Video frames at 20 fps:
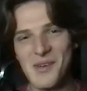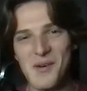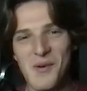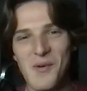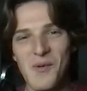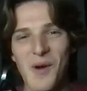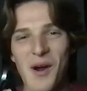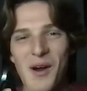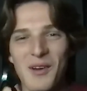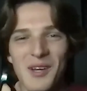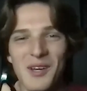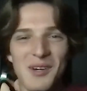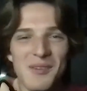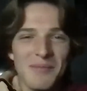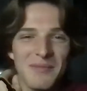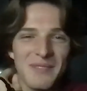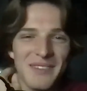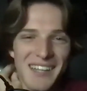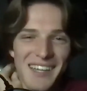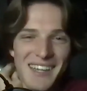
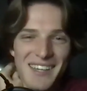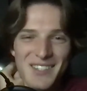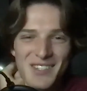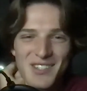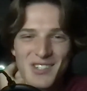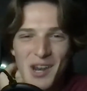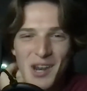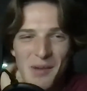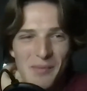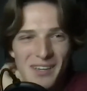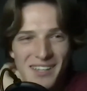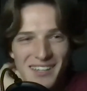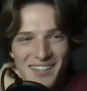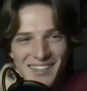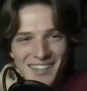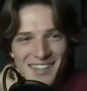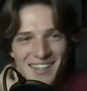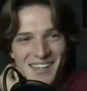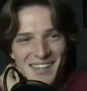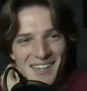Welcome, ladies and gentlemen,
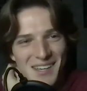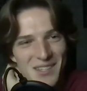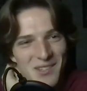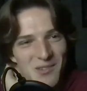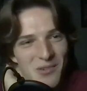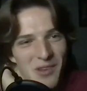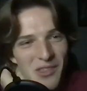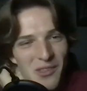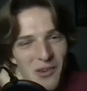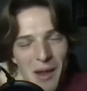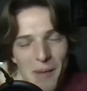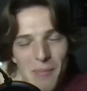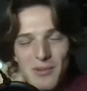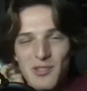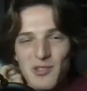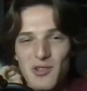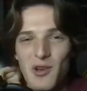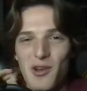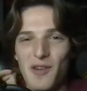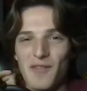to another
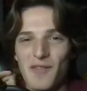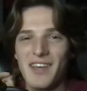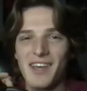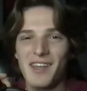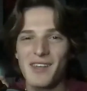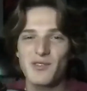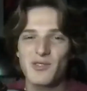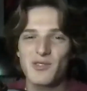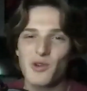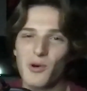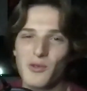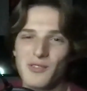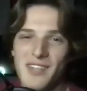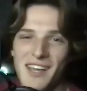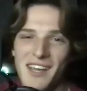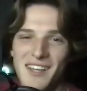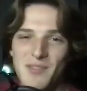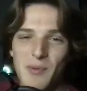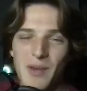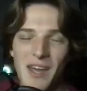episode of Taylor's Cold
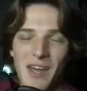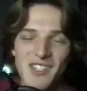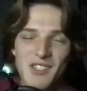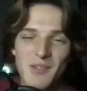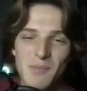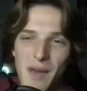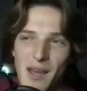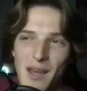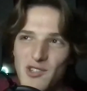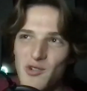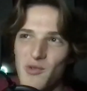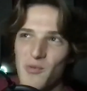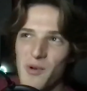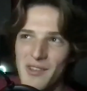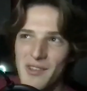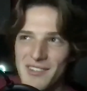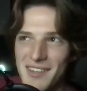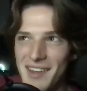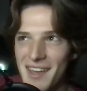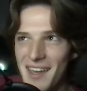Takes. We got a special one
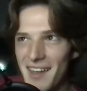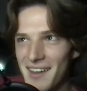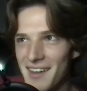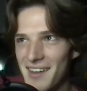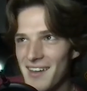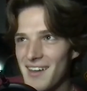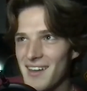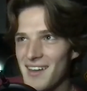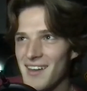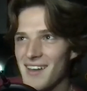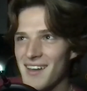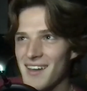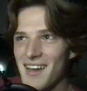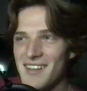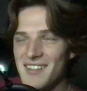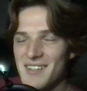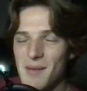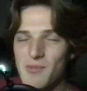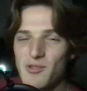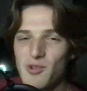today,
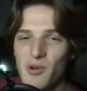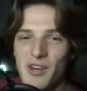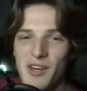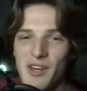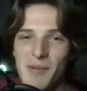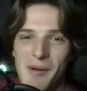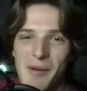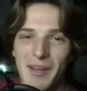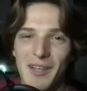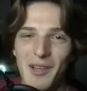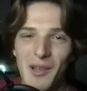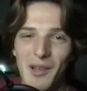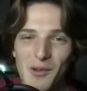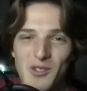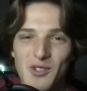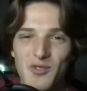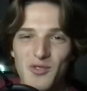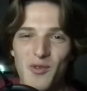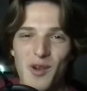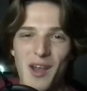as I'm joined here by my
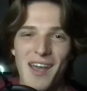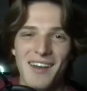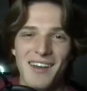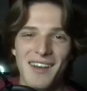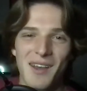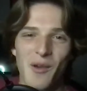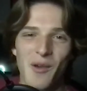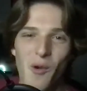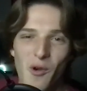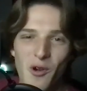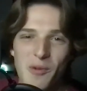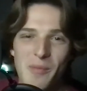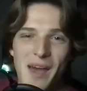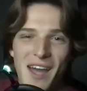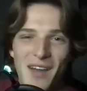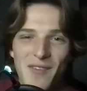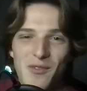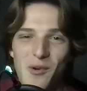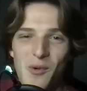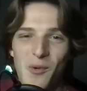close friend and
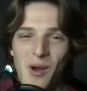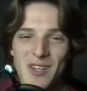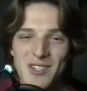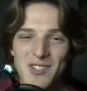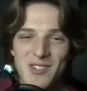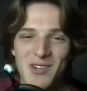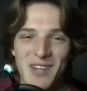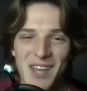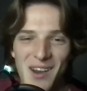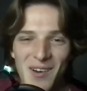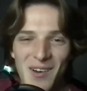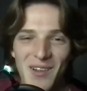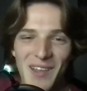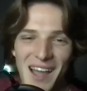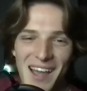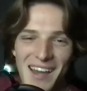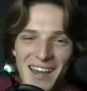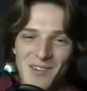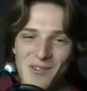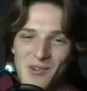quarterback for Western
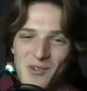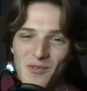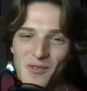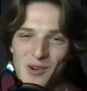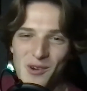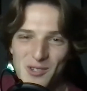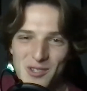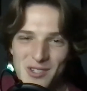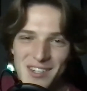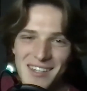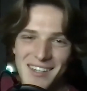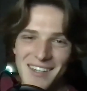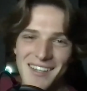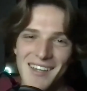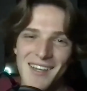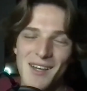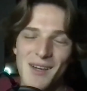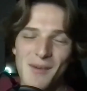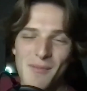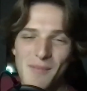Carolina University,
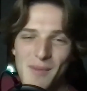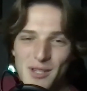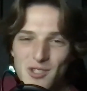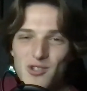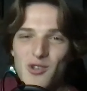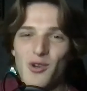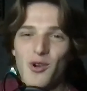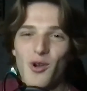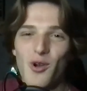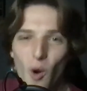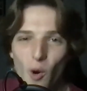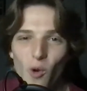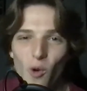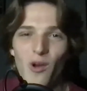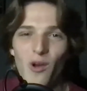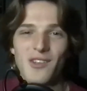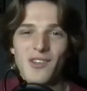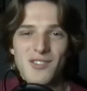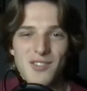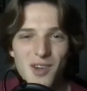Mr. Cole
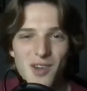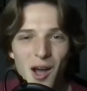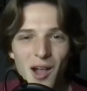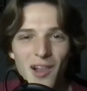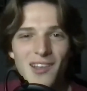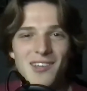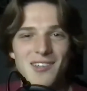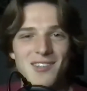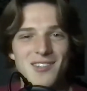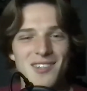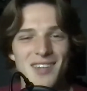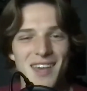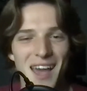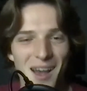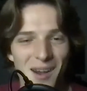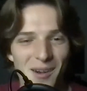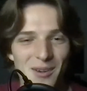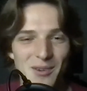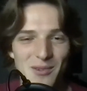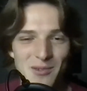Gonzales. How
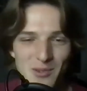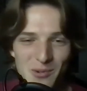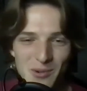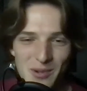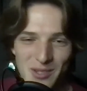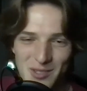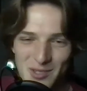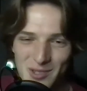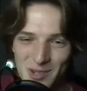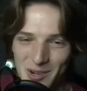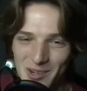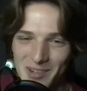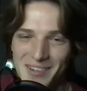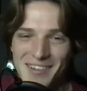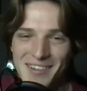are you doing, sir?